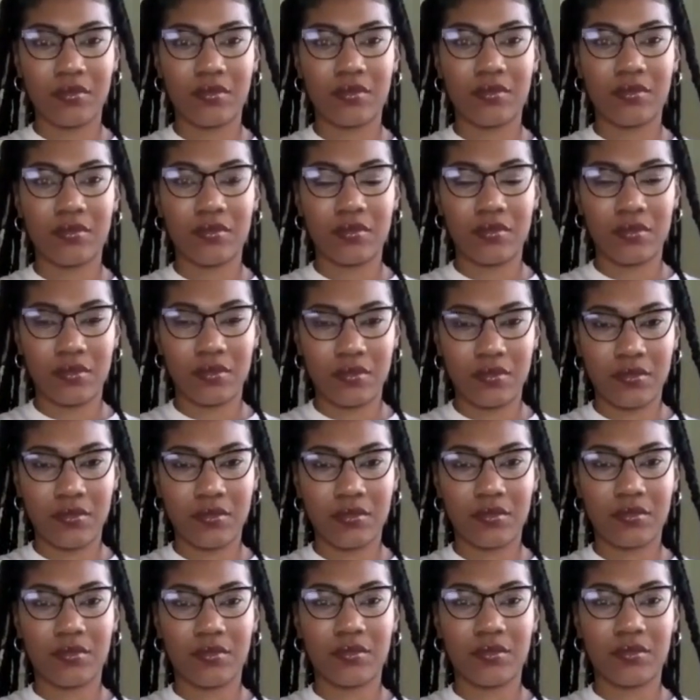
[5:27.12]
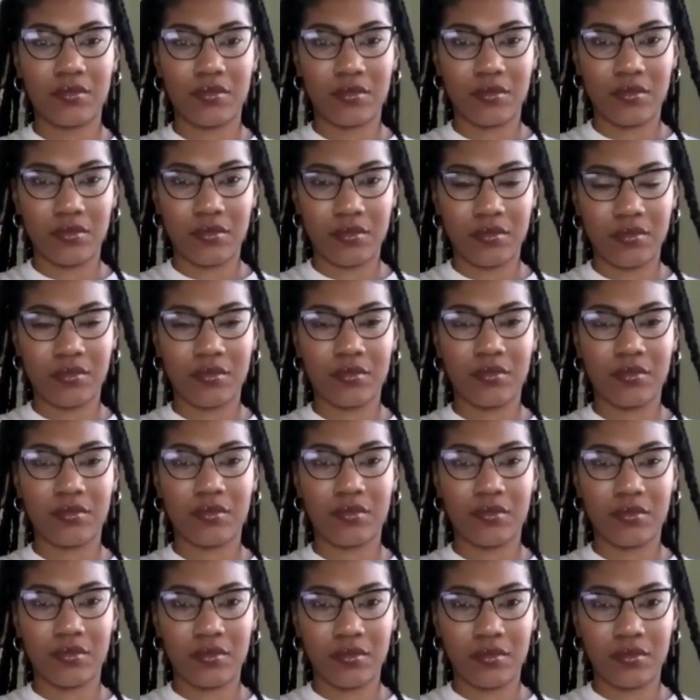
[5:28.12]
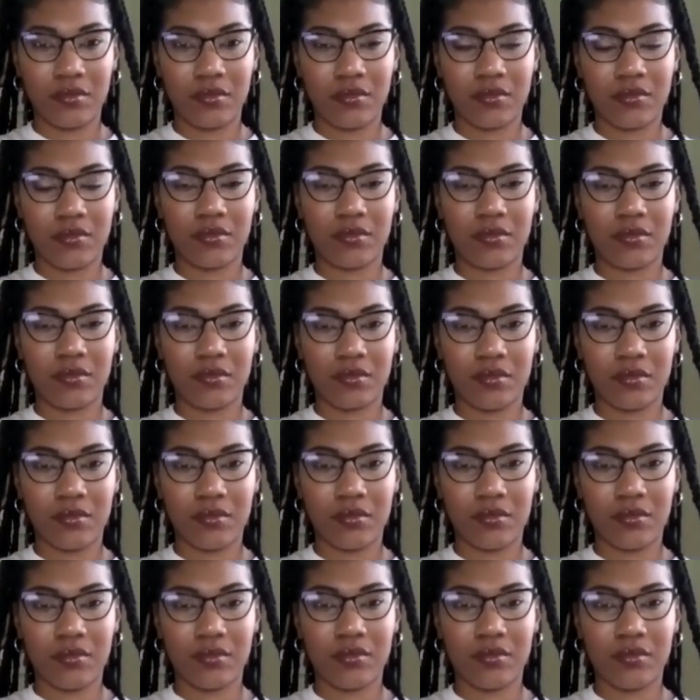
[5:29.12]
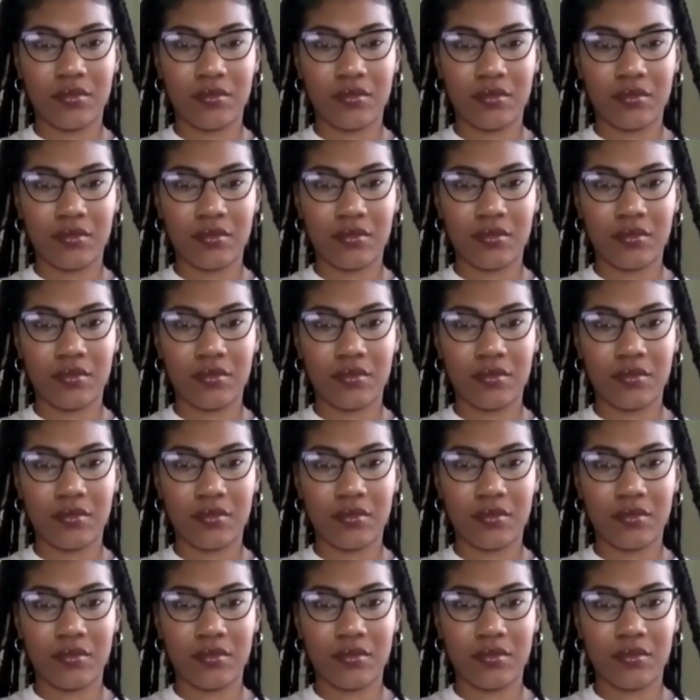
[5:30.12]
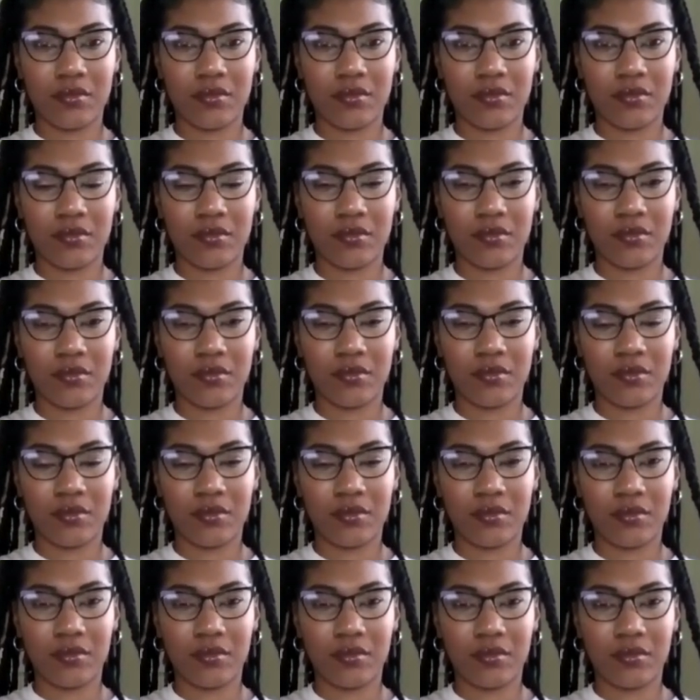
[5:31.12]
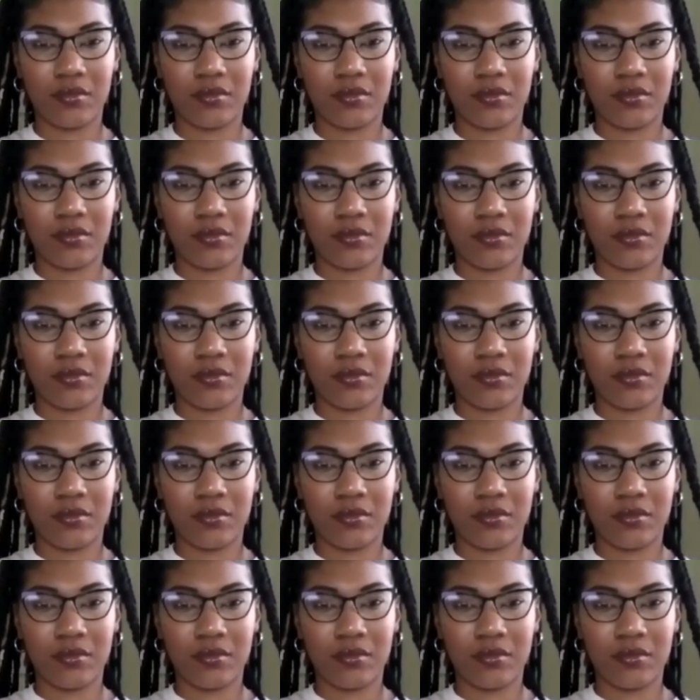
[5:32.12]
No words are spoken by the person on screen.